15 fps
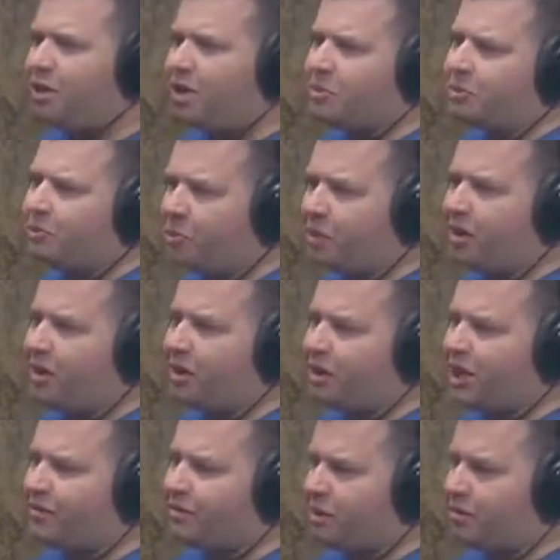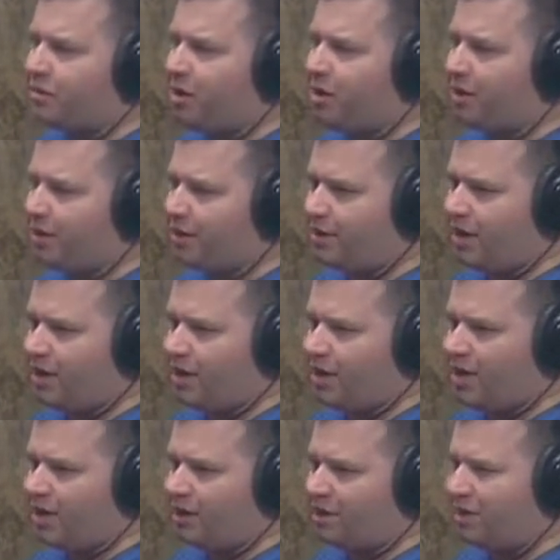months before I got saved, so probably around, I don't know,